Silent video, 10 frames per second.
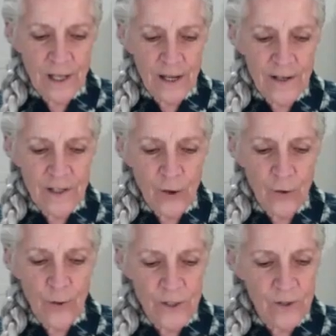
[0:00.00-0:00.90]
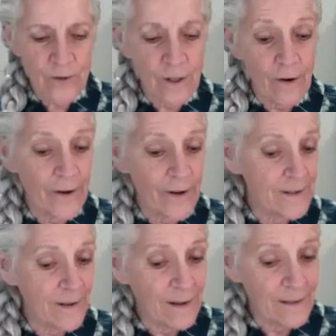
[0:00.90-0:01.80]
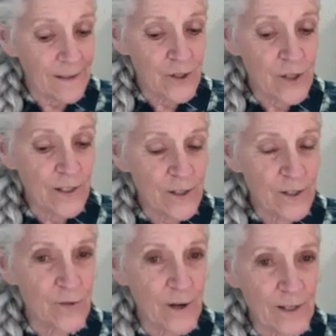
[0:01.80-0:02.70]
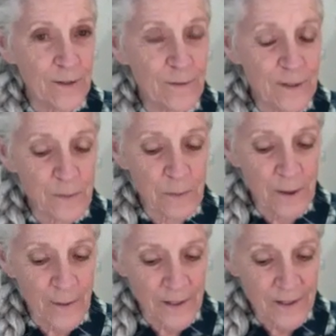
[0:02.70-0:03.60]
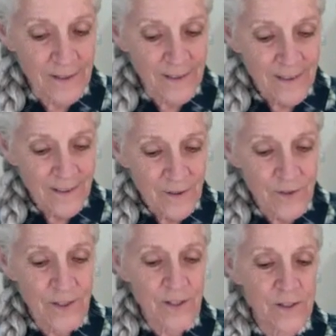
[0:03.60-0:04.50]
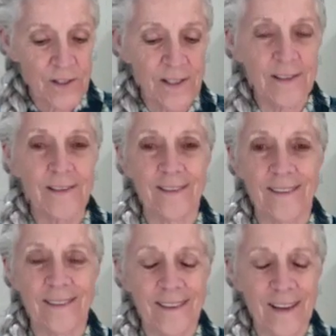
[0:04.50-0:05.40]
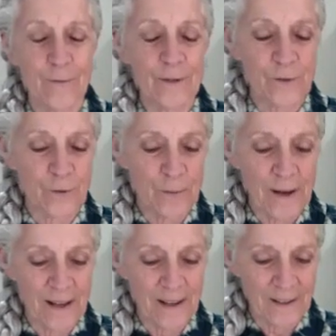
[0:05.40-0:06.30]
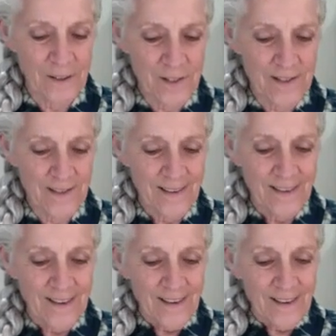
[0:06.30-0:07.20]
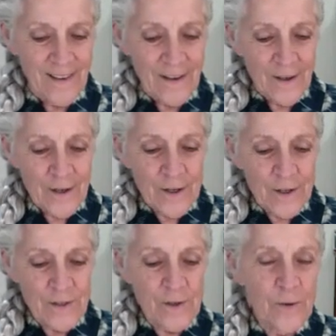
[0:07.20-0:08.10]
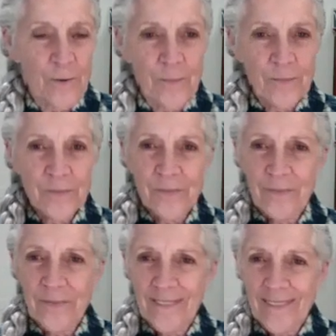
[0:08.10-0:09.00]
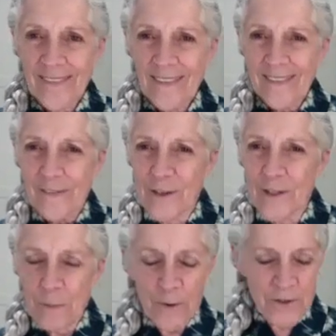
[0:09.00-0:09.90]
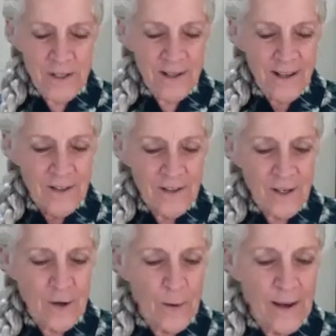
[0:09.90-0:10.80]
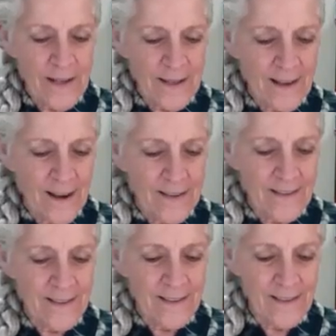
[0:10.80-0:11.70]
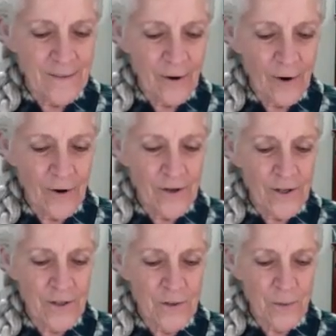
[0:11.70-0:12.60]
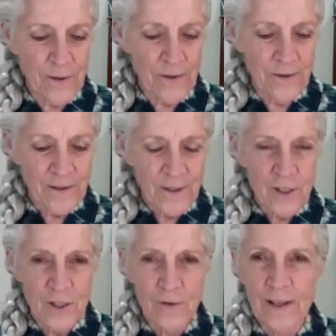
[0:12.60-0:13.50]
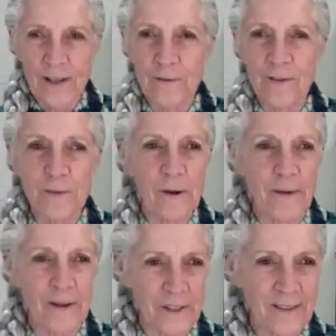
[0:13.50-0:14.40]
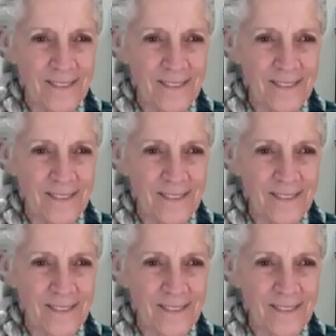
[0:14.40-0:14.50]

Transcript: lies a crystal hard knowledge and strength of spirit to succeed and restore balance. So this person is equating the idea of hardness with strength of spirit,